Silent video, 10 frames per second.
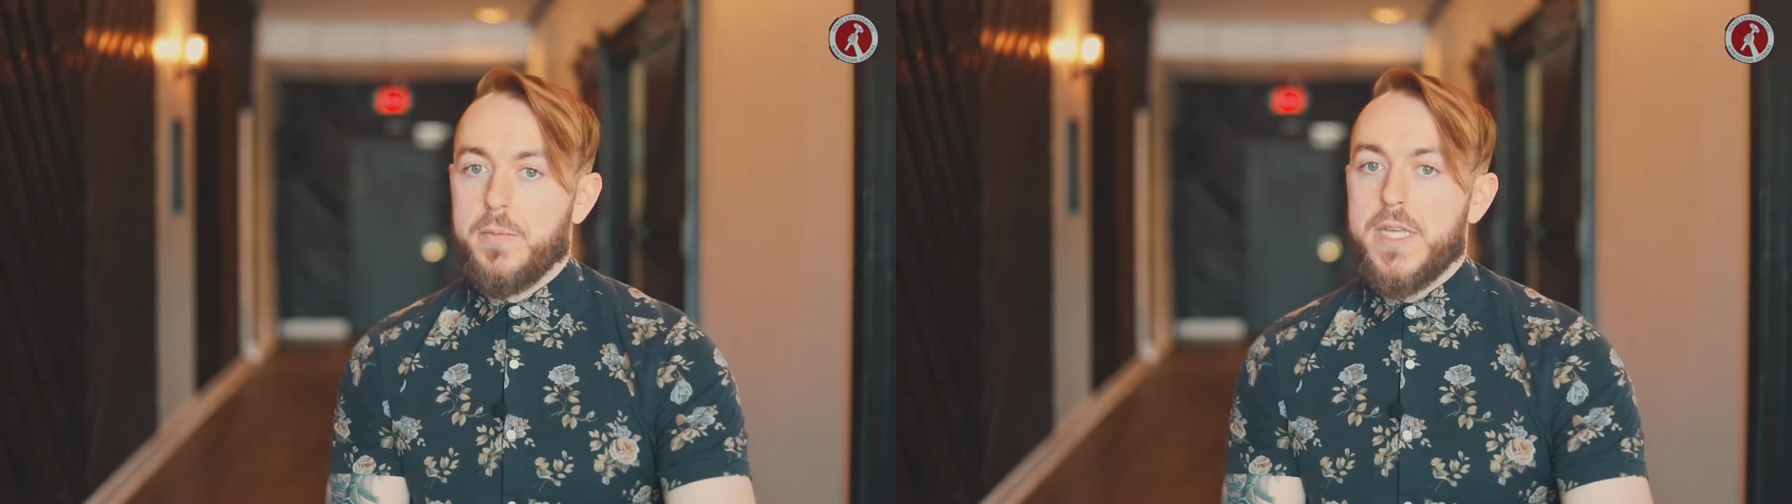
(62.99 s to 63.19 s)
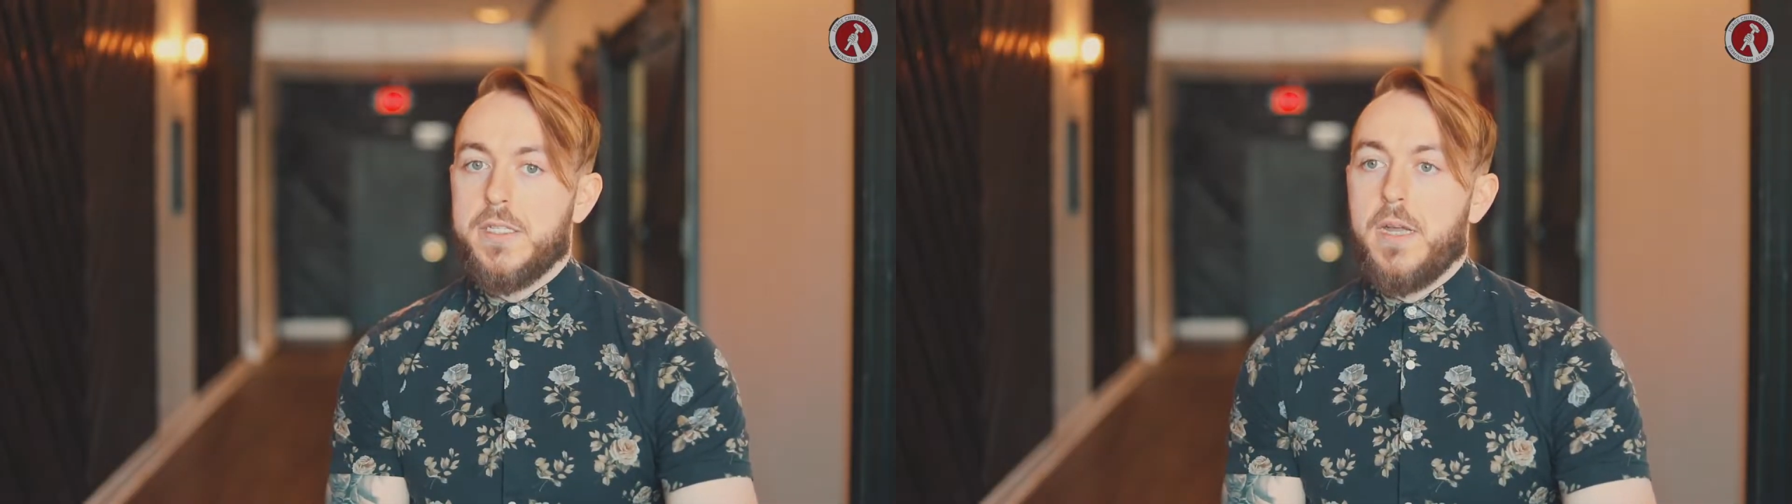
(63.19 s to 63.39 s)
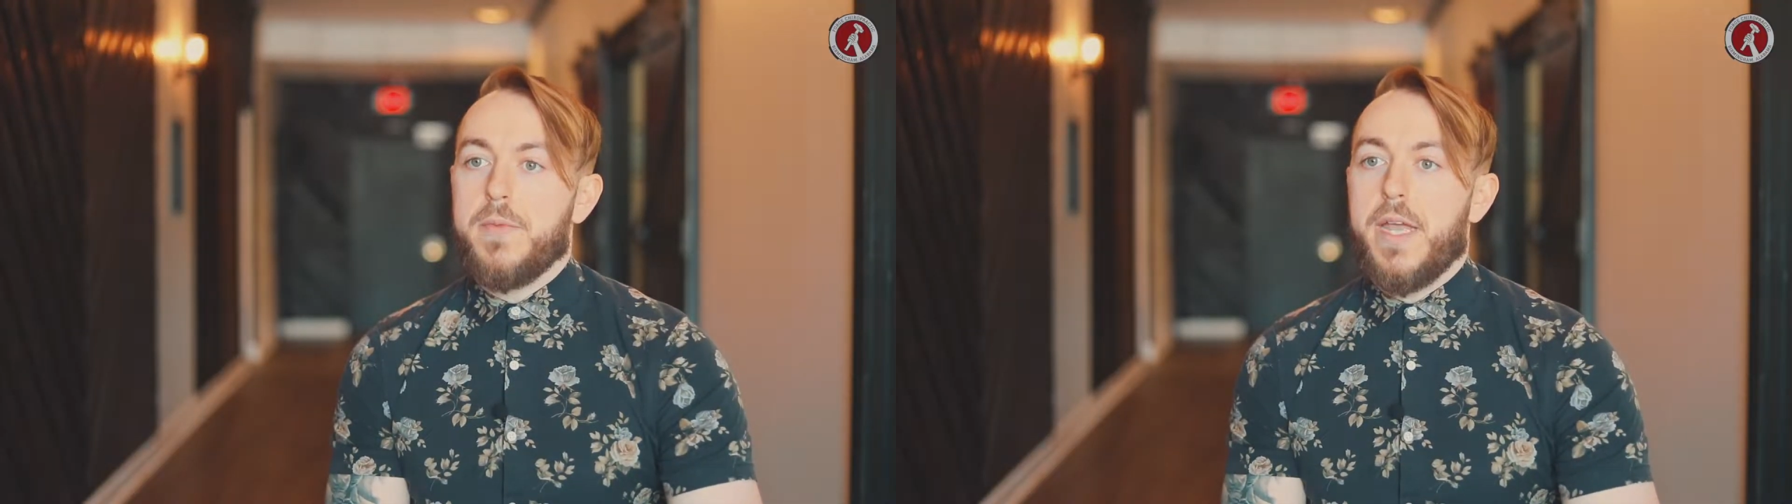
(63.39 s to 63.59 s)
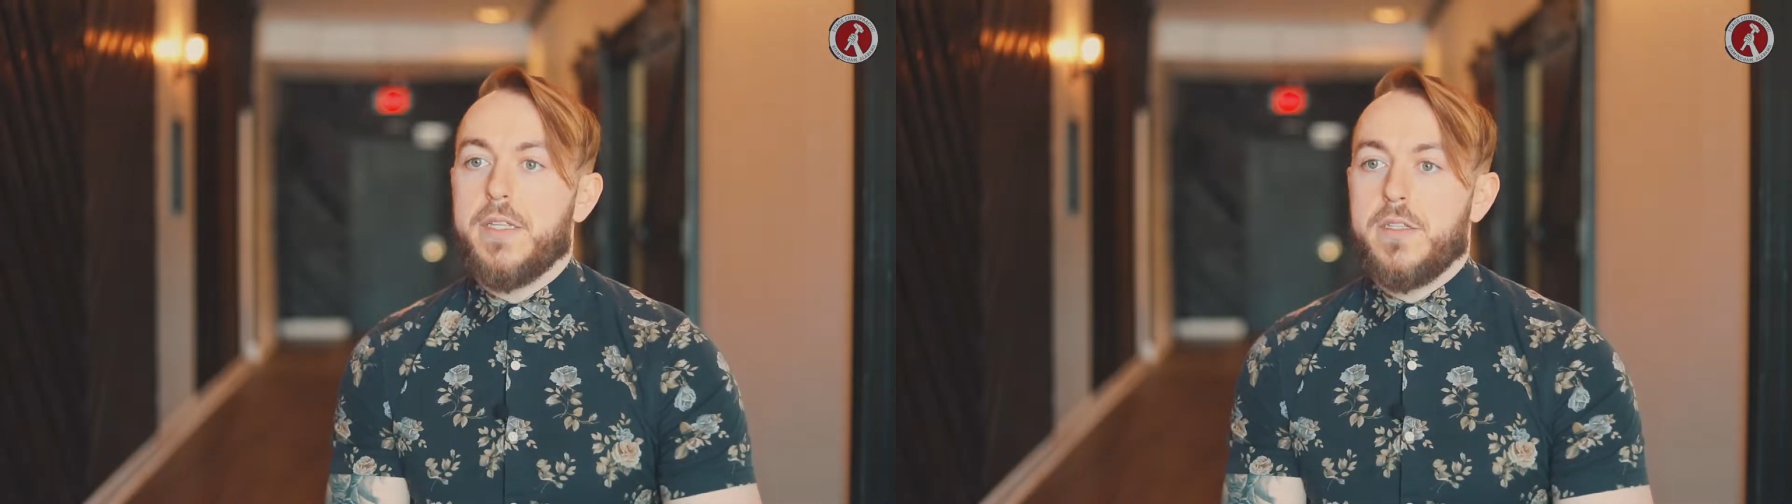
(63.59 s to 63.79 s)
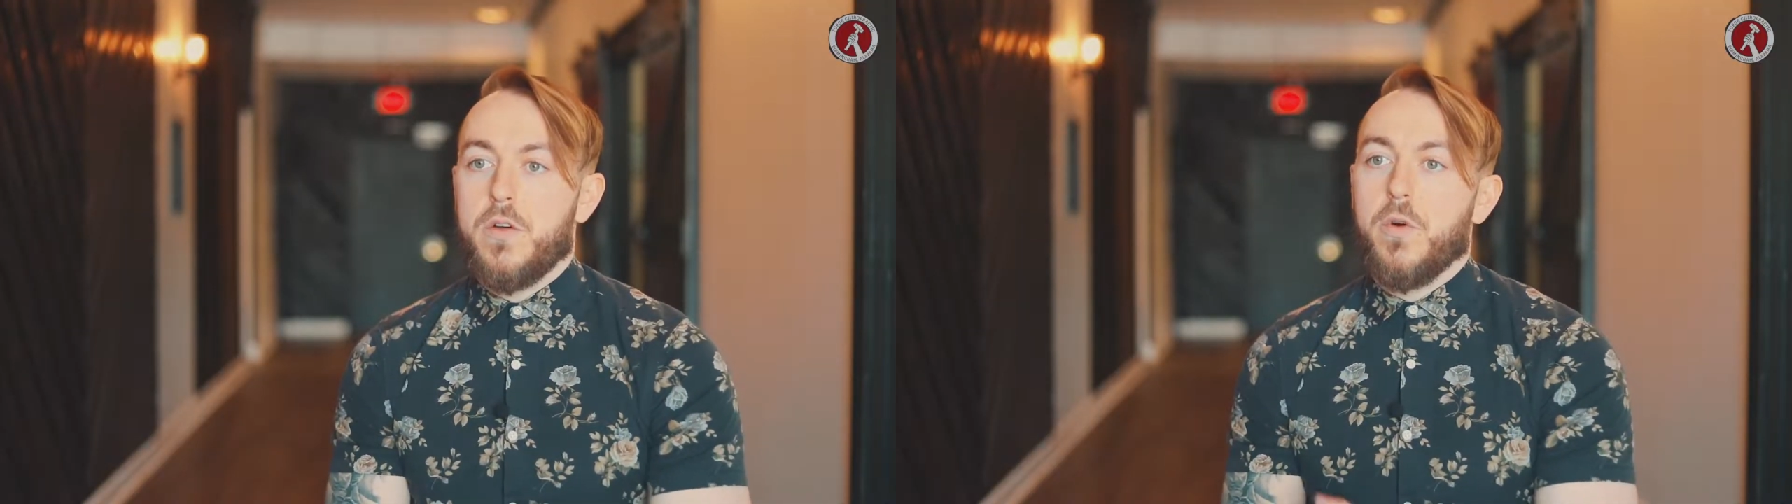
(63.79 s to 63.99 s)
My
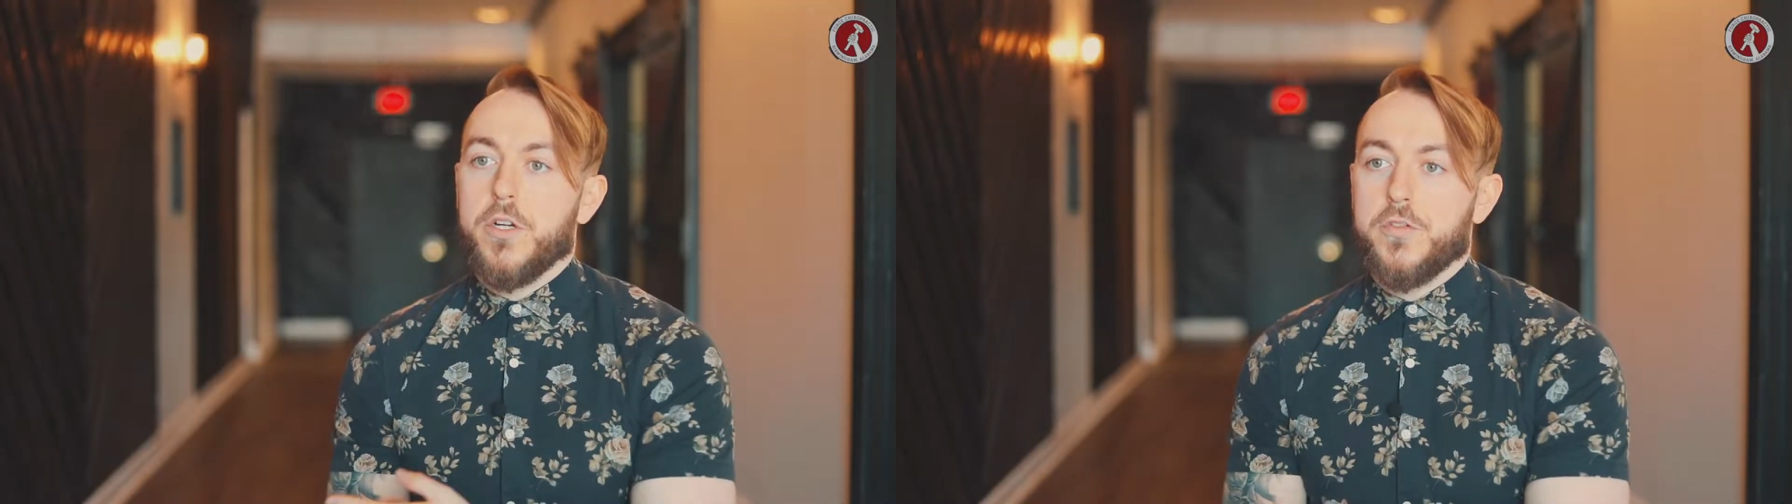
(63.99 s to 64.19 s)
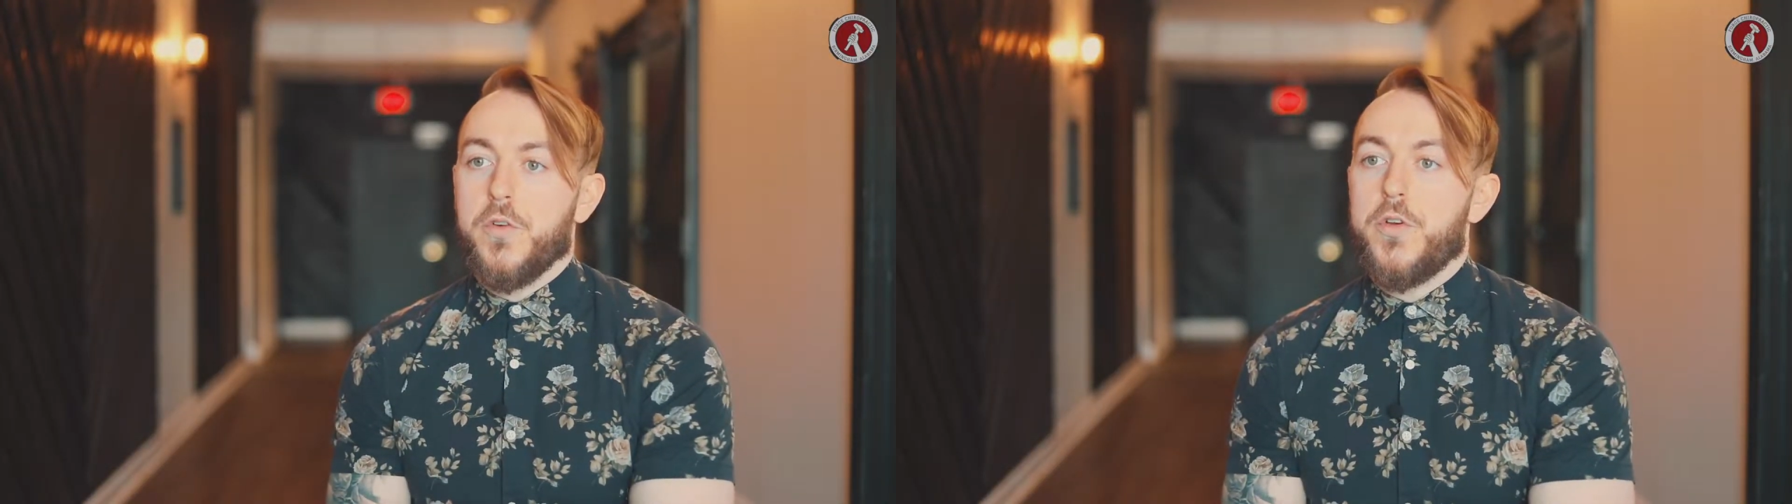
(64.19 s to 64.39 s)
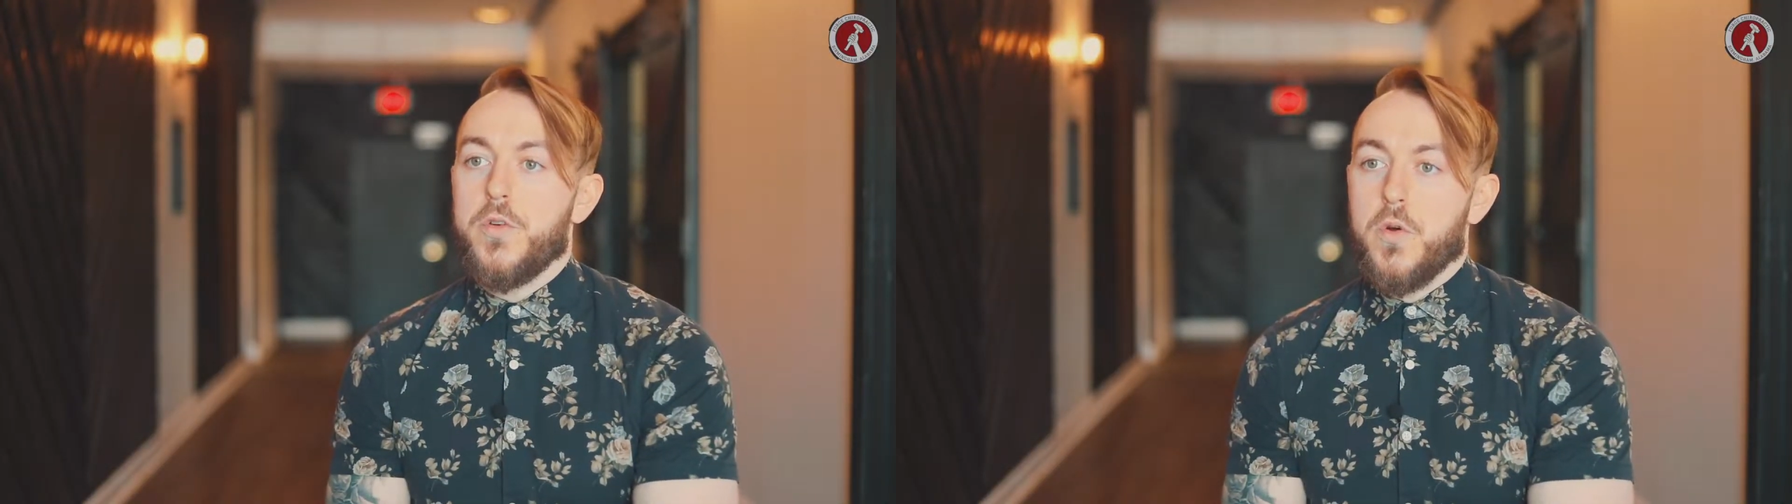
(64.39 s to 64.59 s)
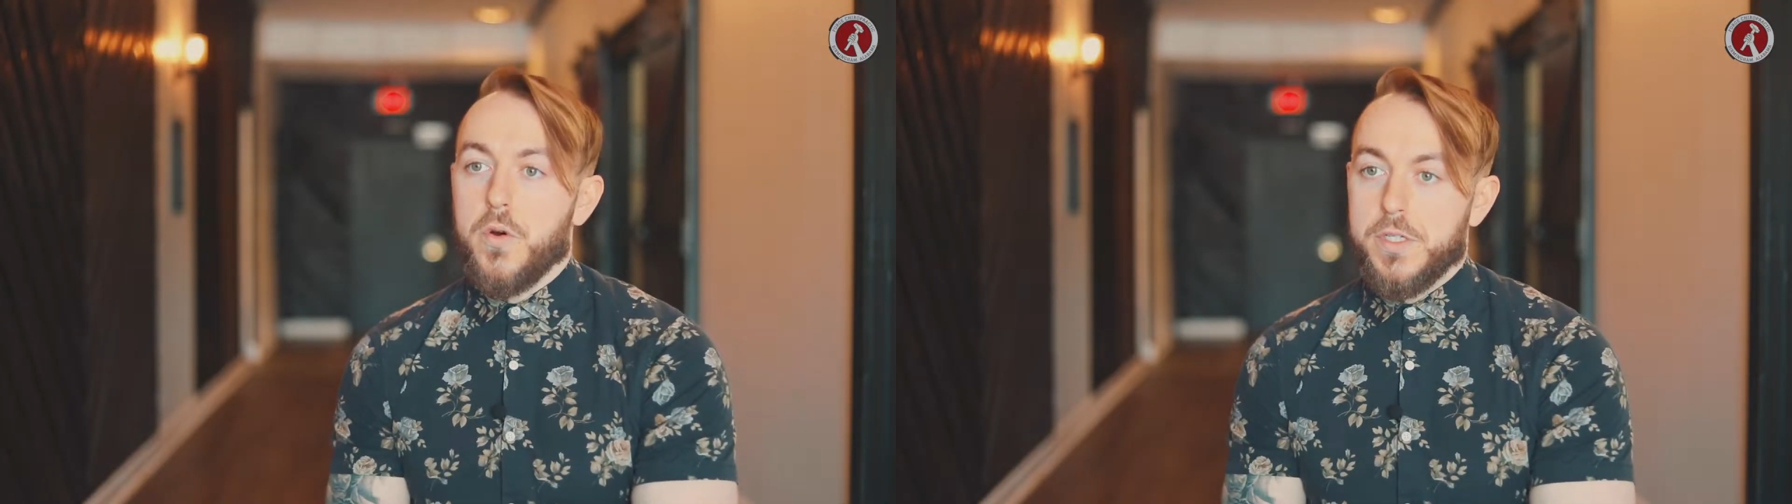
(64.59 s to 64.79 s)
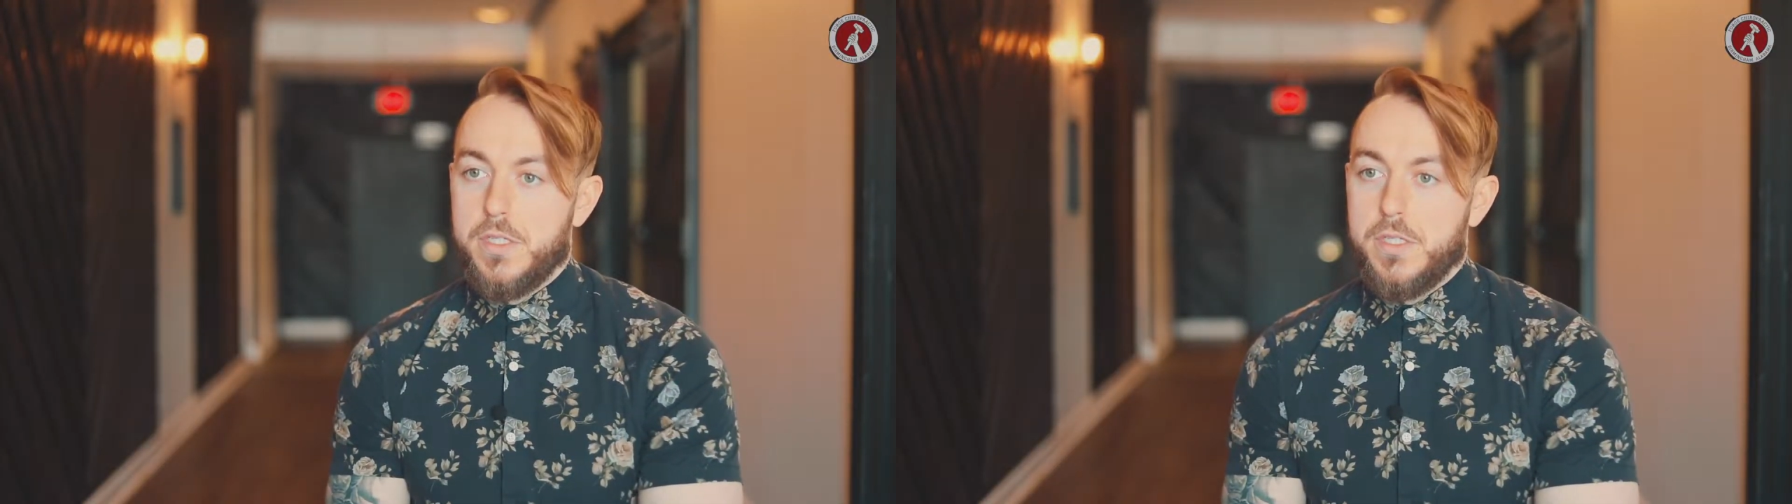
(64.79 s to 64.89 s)
stepdad still works for Nucor